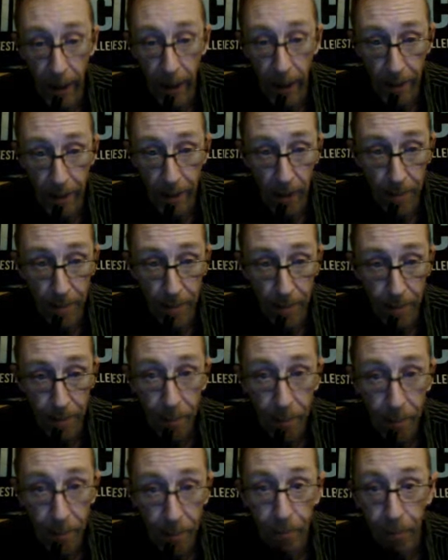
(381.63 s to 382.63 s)
expert.
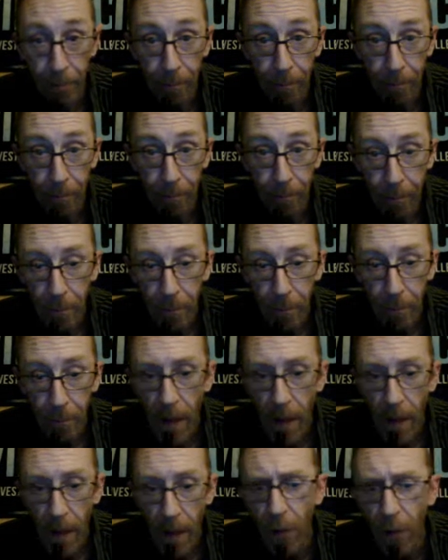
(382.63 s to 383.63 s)

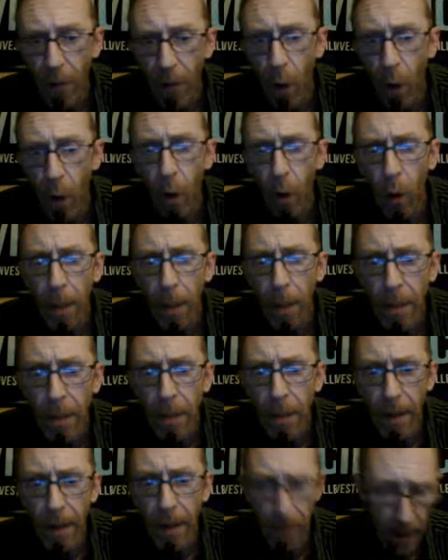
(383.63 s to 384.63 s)
I've never claimed
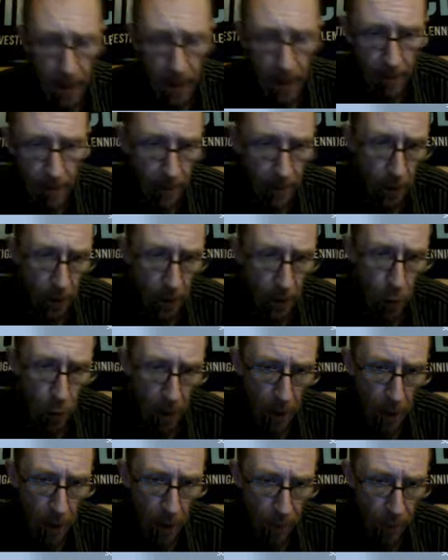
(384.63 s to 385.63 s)
to be a
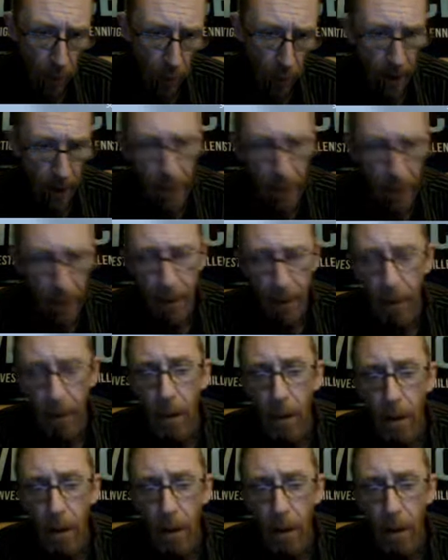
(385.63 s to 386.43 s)
UFO expert.